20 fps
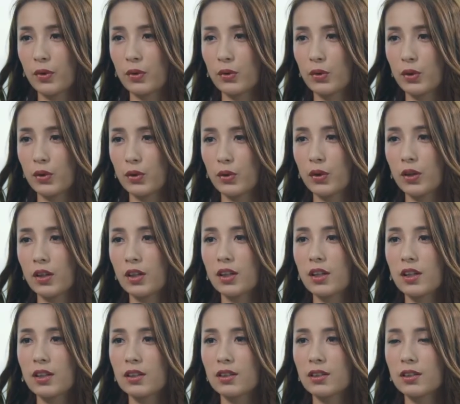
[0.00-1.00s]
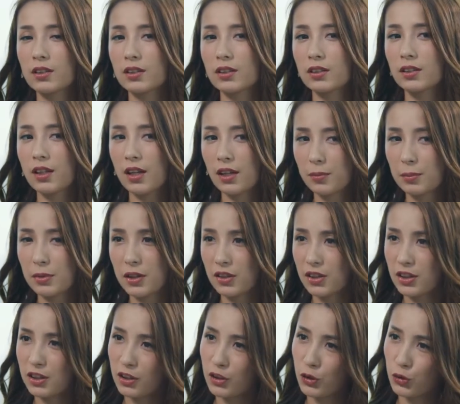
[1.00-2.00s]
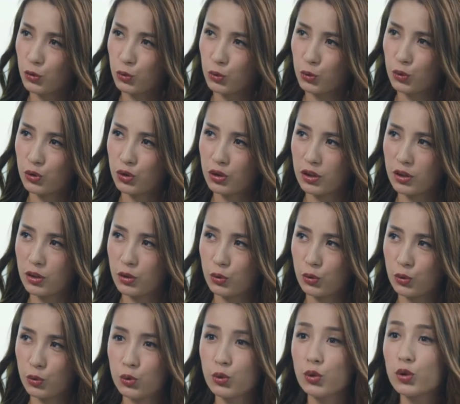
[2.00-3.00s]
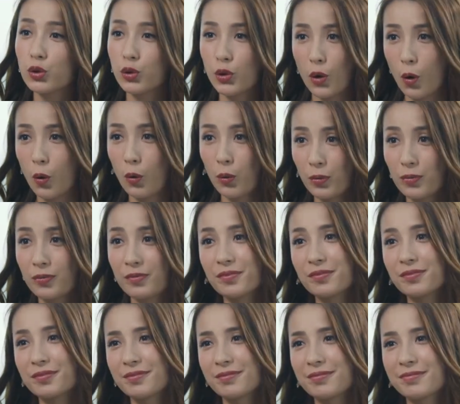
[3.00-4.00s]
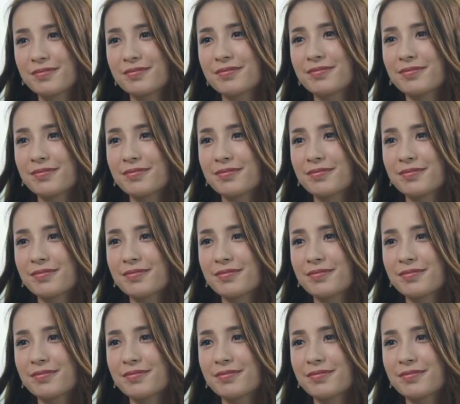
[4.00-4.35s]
and I am the shoulder that they like to cry on when they're going through difficult times